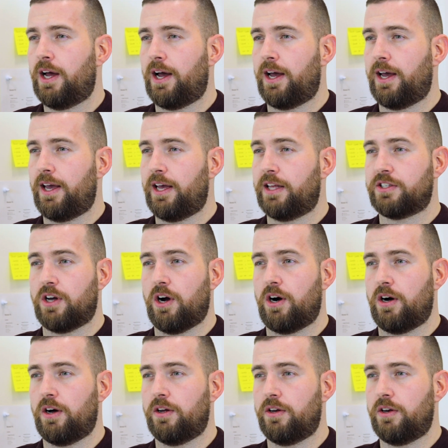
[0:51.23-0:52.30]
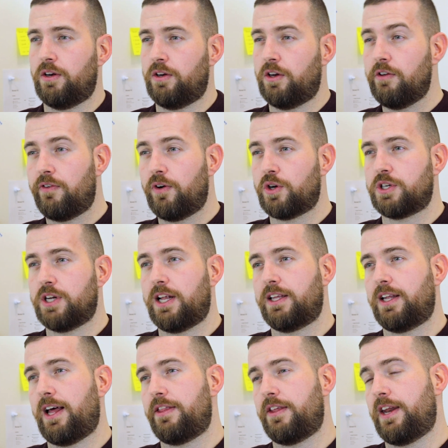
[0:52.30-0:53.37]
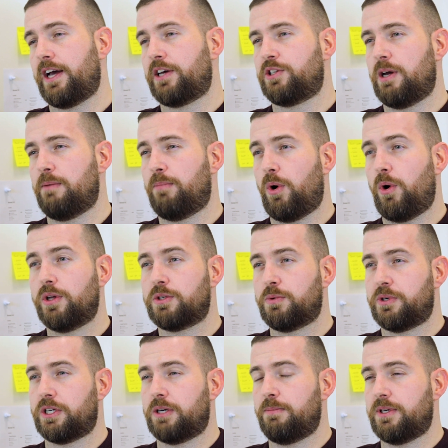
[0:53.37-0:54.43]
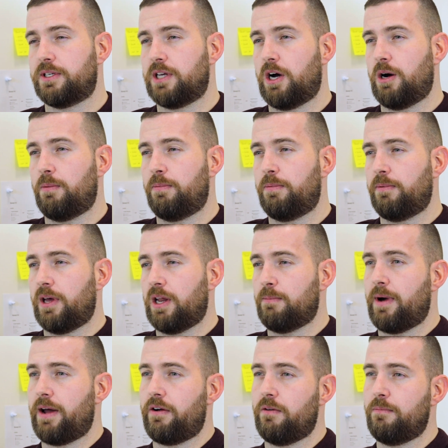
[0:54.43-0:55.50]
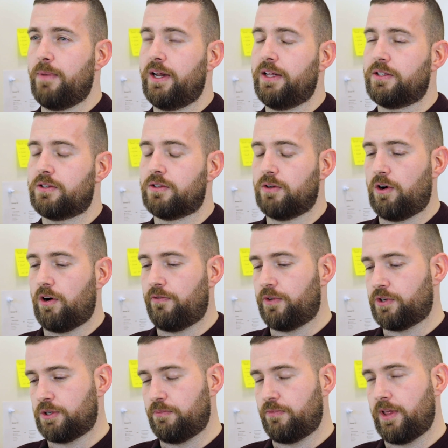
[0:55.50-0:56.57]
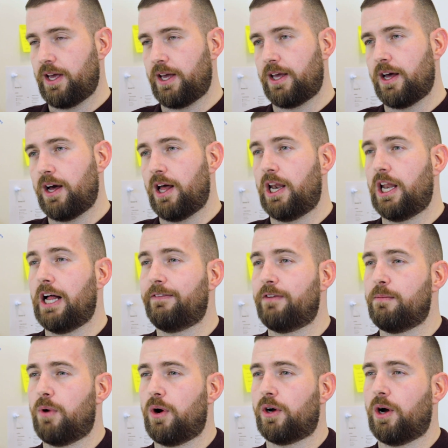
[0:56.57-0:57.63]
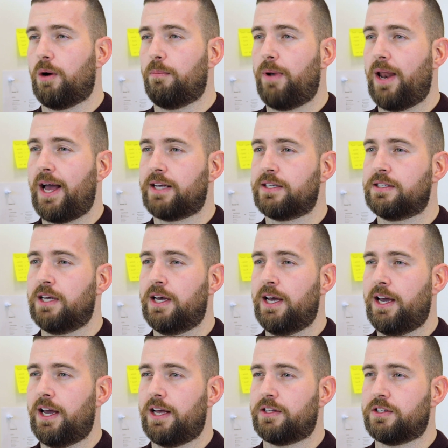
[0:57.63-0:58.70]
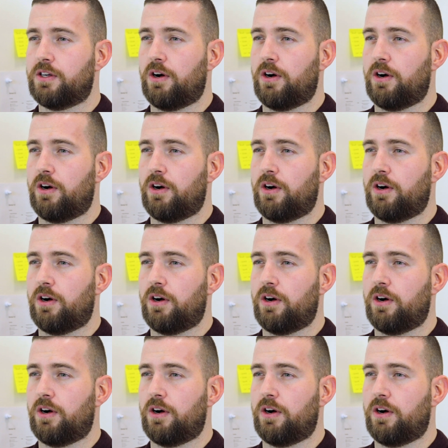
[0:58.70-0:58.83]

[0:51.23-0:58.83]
It's got new functionality like the next-gen boards, which can be set up in a matter of minutes, or for something a little bit more complex, it's